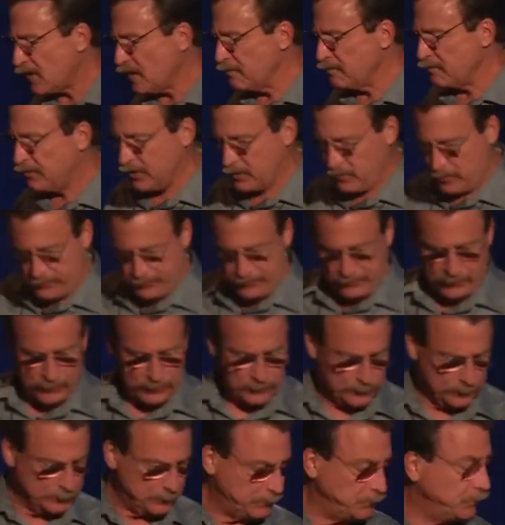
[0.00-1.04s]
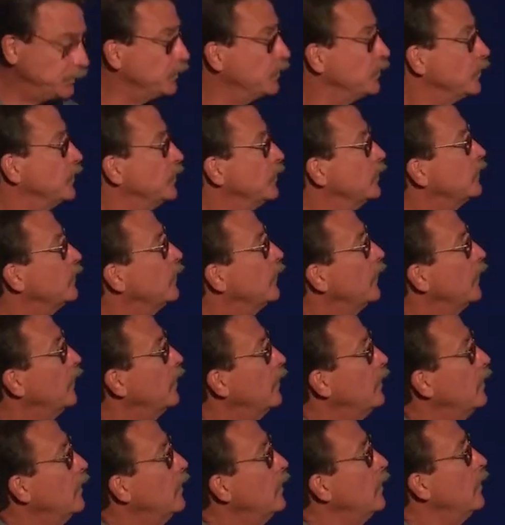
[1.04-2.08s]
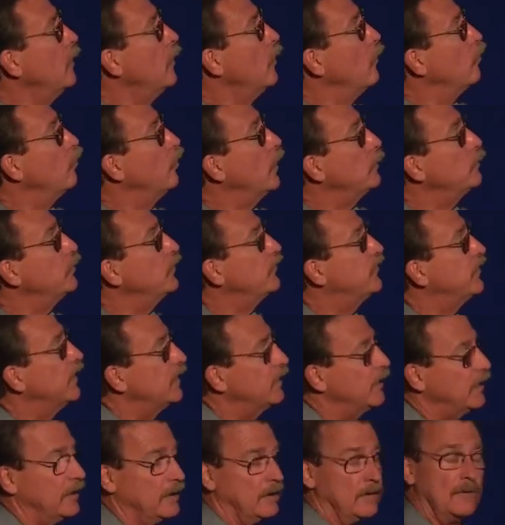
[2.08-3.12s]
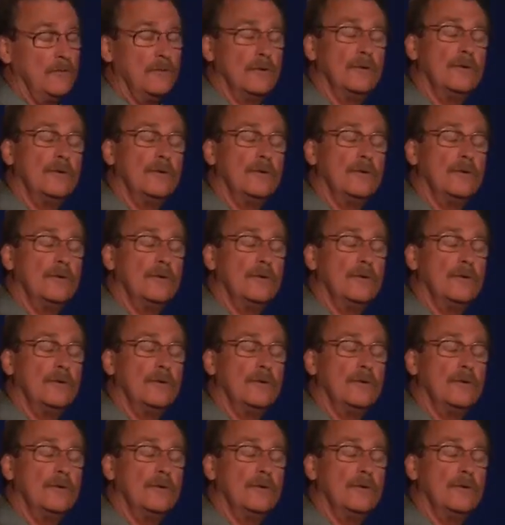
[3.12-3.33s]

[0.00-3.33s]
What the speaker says: but also representing